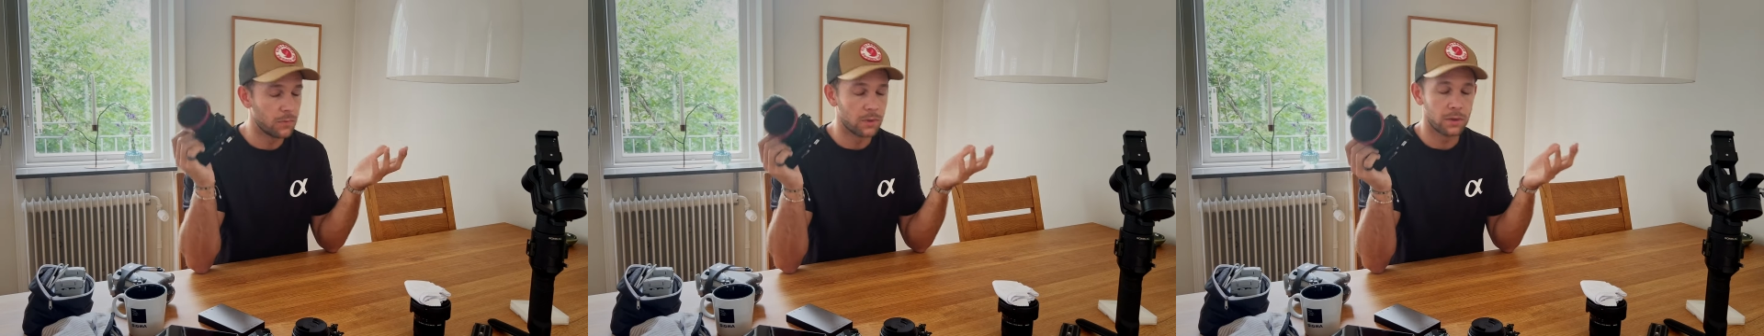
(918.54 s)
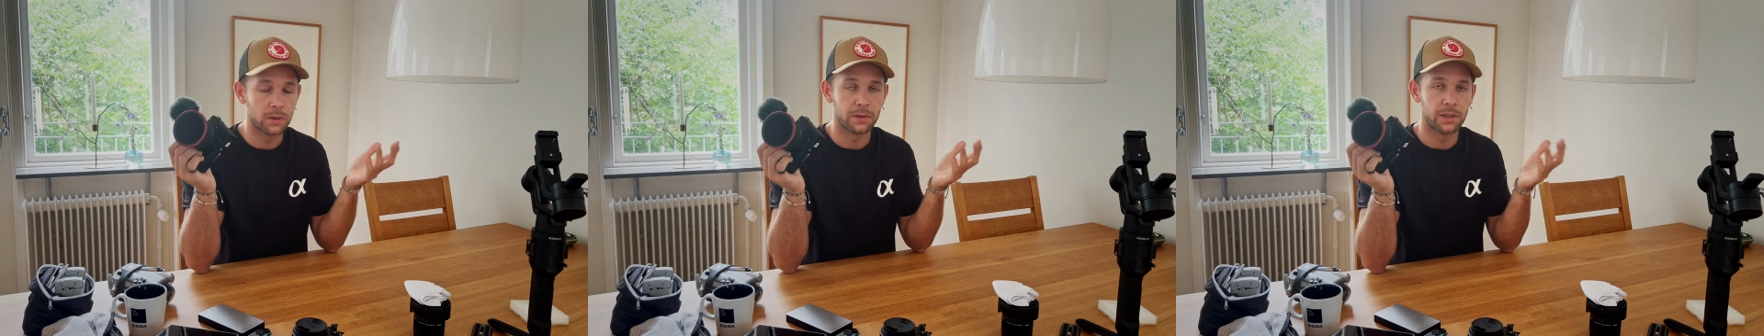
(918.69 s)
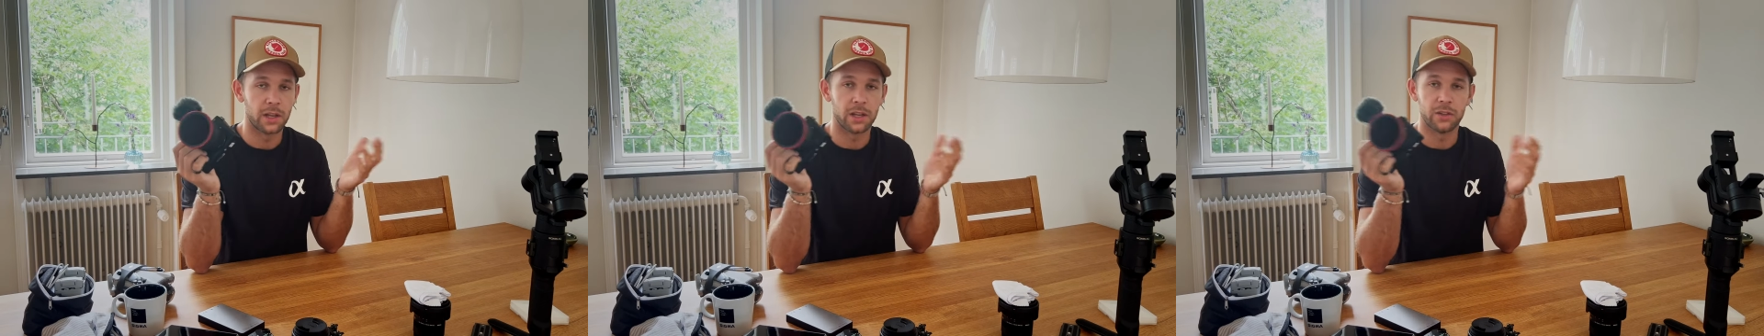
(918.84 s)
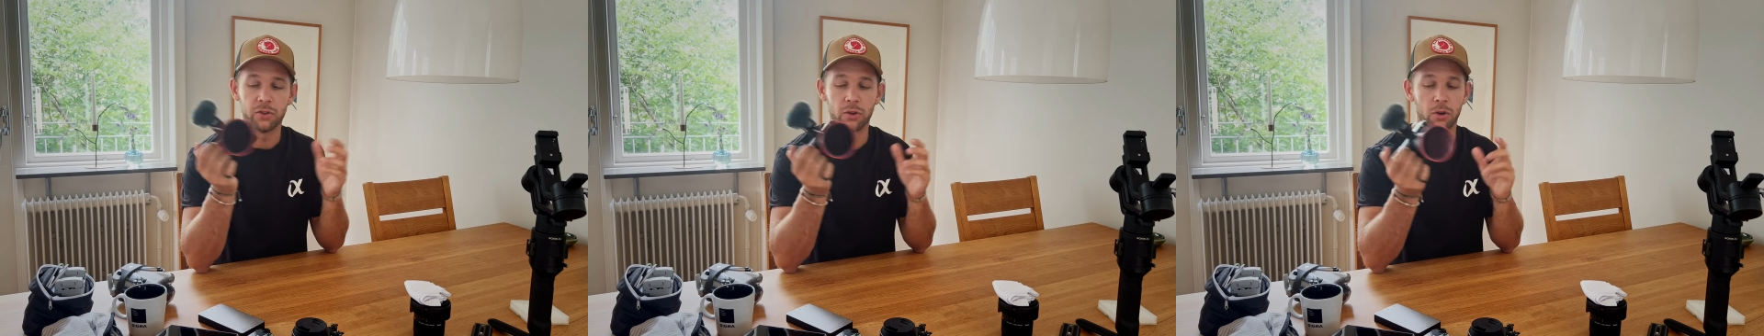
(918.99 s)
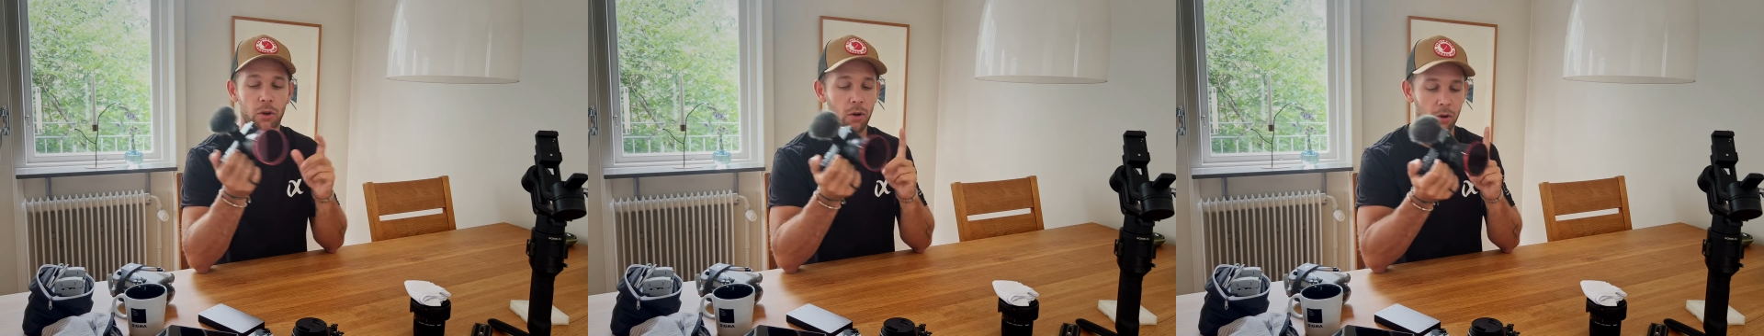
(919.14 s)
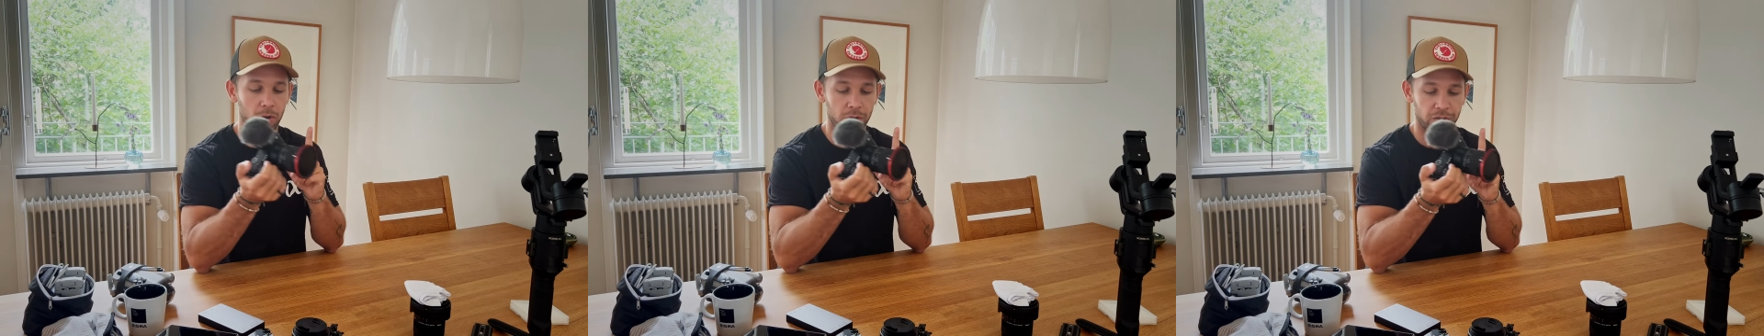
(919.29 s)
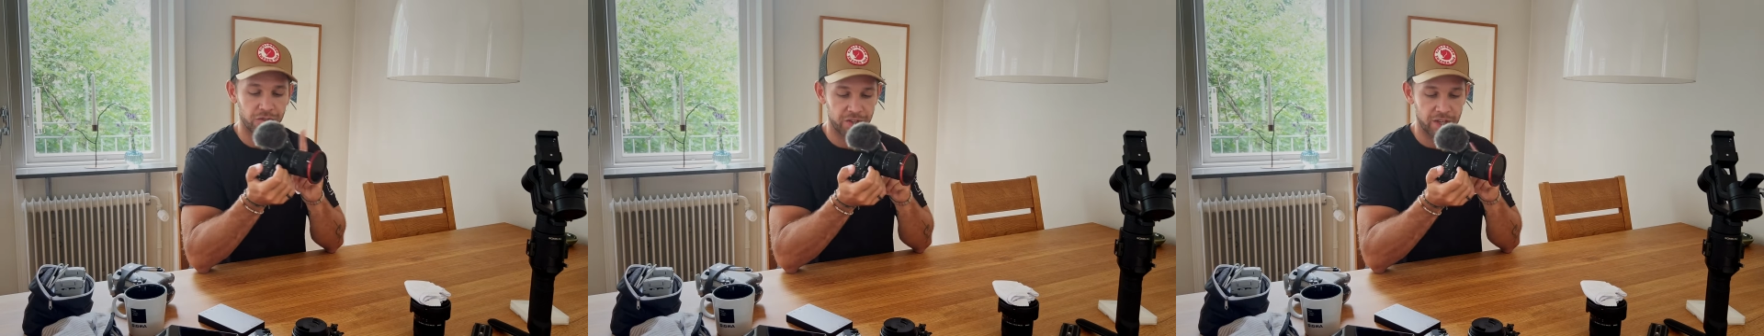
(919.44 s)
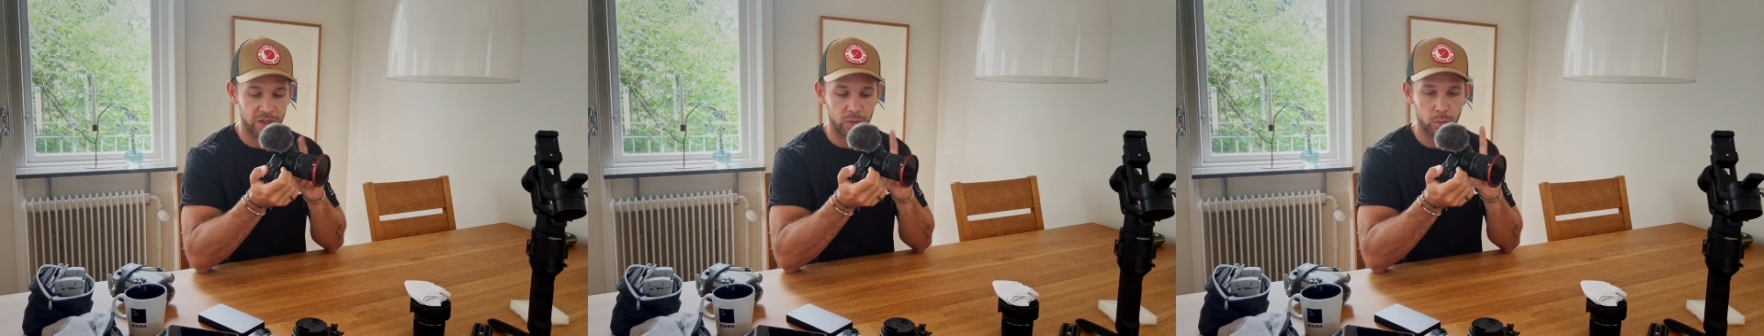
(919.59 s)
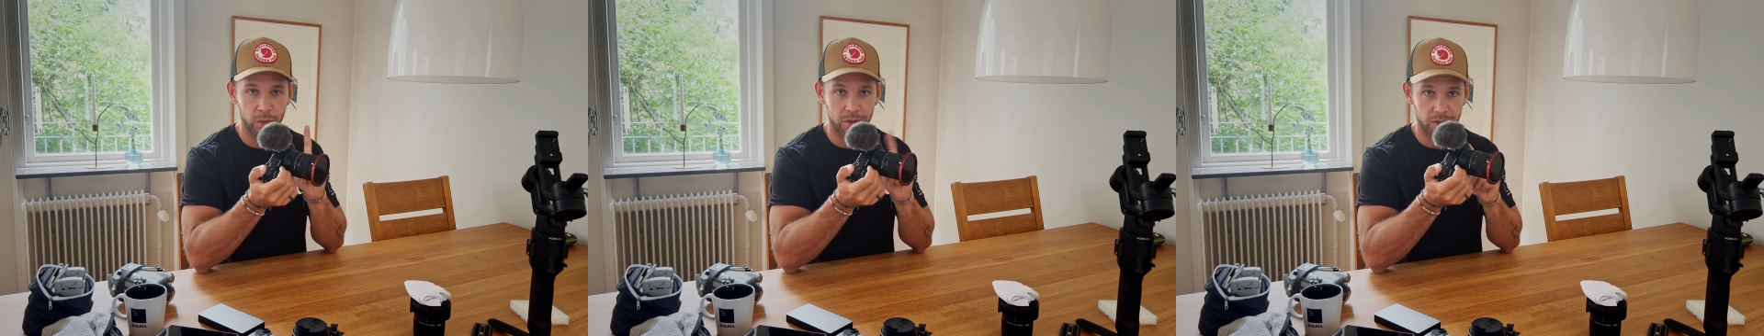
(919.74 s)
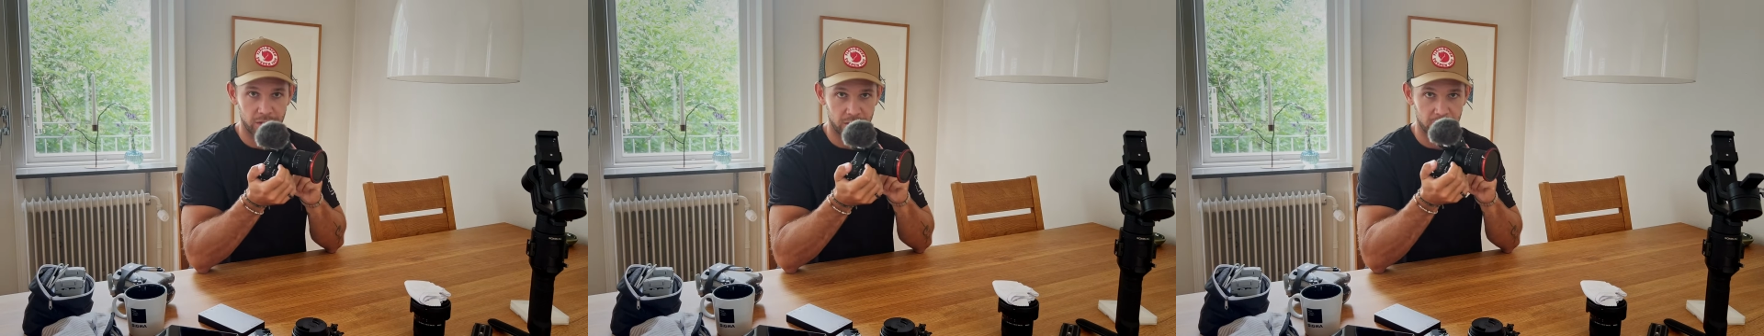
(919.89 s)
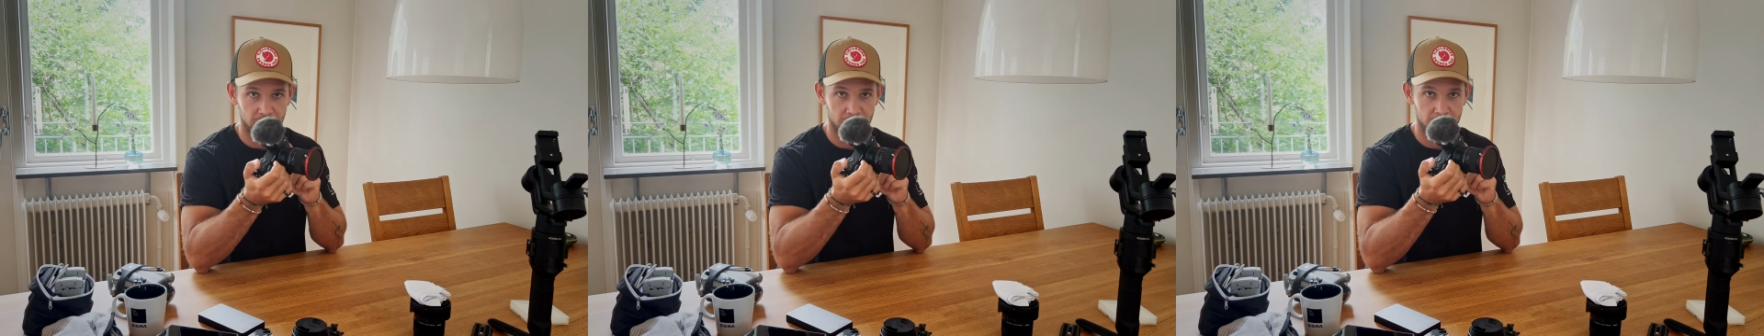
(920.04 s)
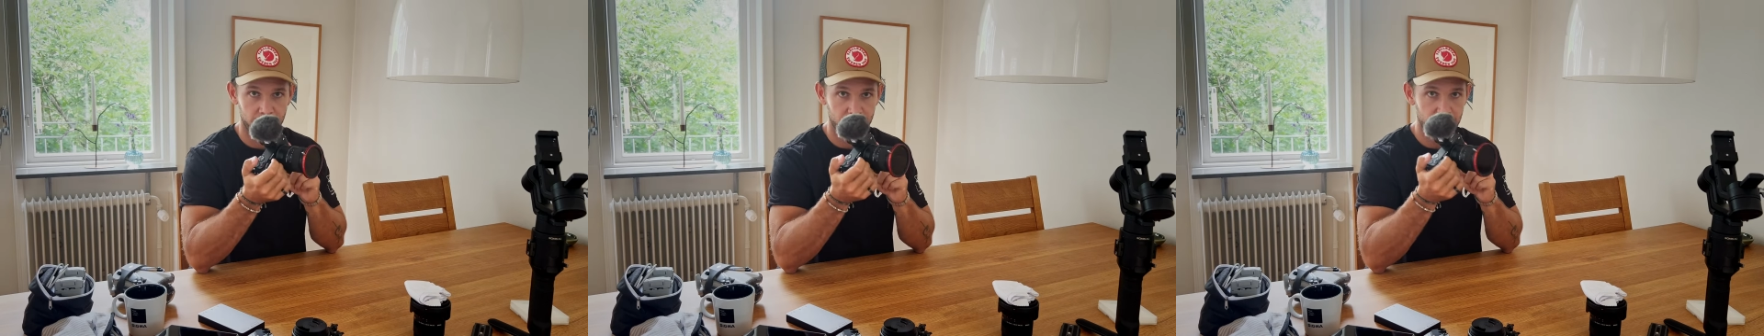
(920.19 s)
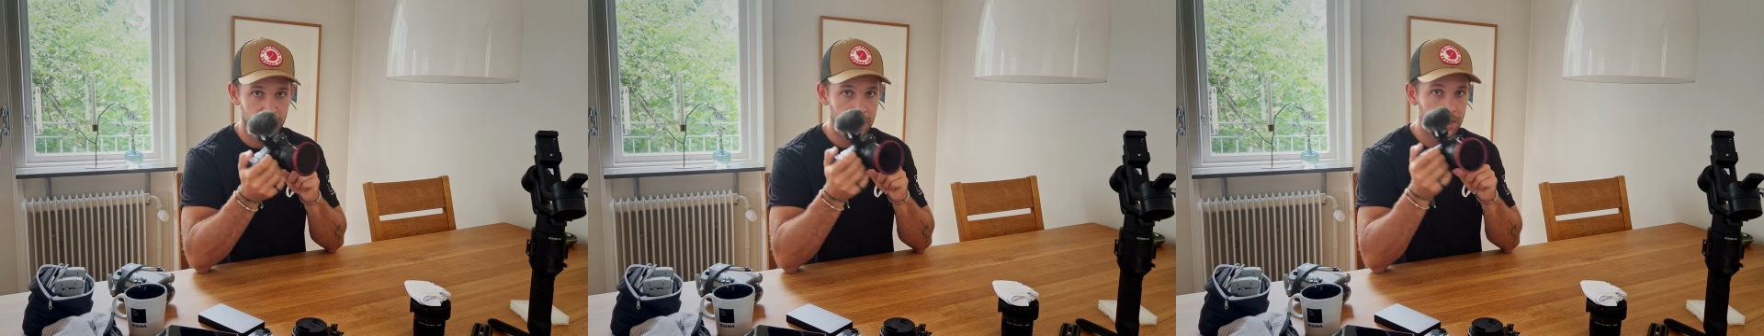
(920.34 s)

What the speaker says: then you're all set with this.